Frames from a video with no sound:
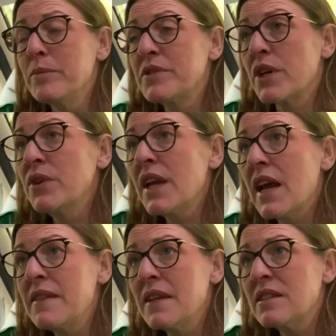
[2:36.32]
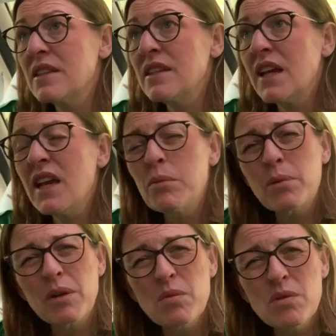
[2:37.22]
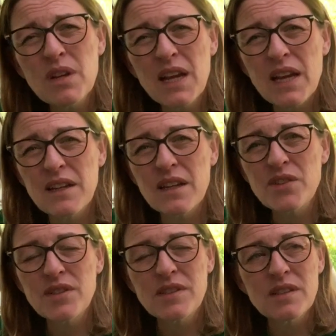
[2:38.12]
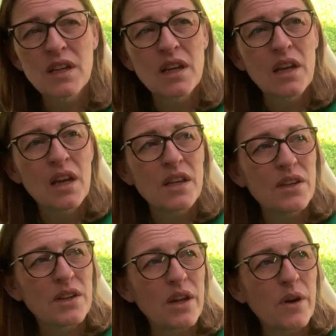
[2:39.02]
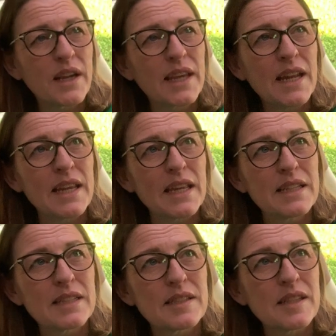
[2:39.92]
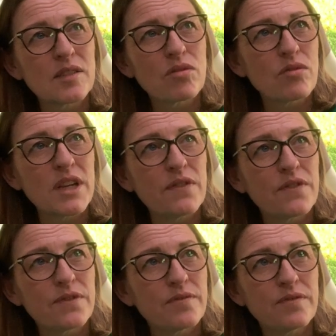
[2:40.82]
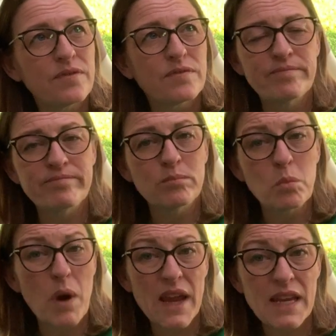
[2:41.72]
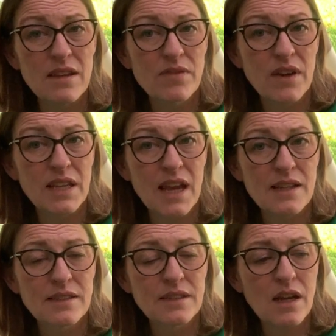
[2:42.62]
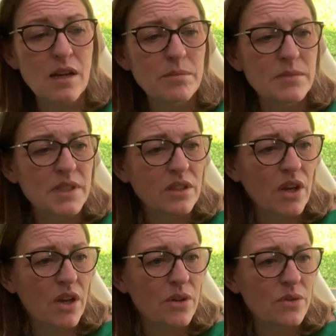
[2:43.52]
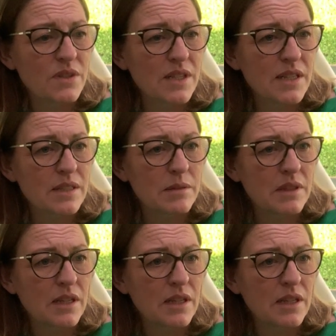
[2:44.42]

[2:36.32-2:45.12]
So yeah, and then Sunday I hit a brick wall again, and I just, you know, I get it. This grief wave, I guess, comes and goes, and it's